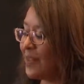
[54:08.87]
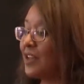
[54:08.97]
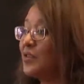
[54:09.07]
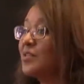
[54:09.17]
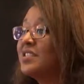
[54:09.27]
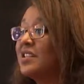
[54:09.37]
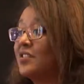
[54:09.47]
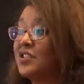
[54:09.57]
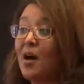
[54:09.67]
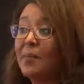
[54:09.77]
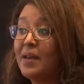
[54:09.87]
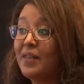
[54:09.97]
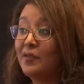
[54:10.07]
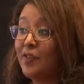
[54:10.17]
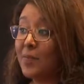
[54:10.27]
And you will see the top
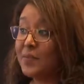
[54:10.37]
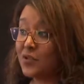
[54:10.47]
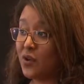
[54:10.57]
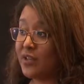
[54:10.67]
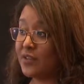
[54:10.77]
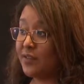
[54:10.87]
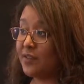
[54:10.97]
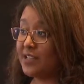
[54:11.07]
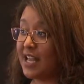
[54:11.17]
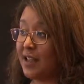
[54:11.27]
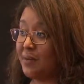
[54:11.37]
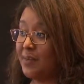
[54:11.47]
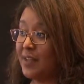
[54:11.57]
and the flop stories of the day.